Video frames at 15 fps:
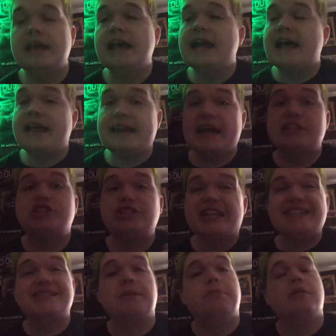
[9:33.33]
and as
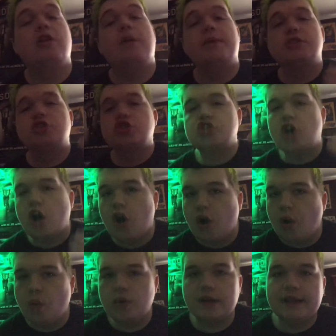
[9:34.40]
Jason Blum is
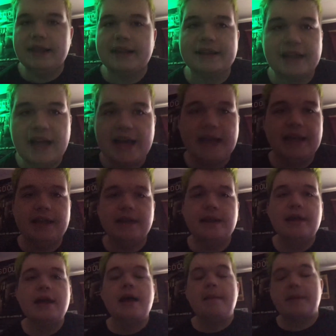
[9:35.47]
totally lying.
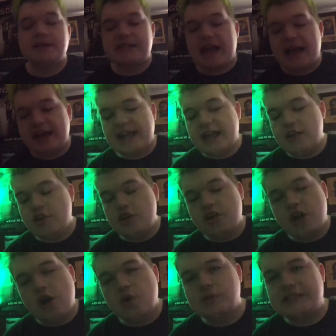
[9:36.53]
Because how can you
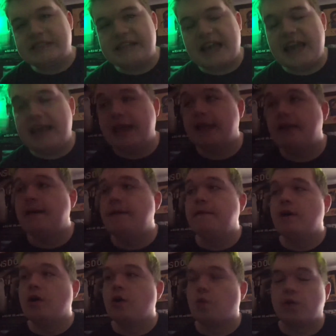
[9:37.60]
go saying
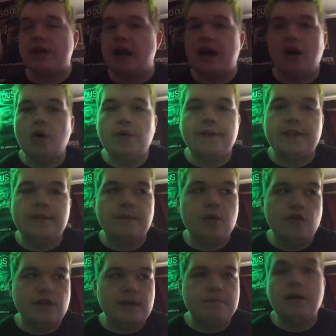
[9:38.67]
we're not holding the
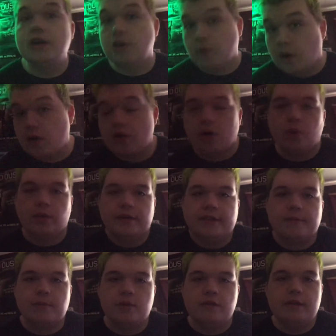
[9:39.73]
movie, but you are holding the
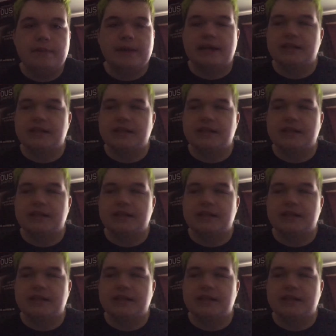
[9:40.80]
movie because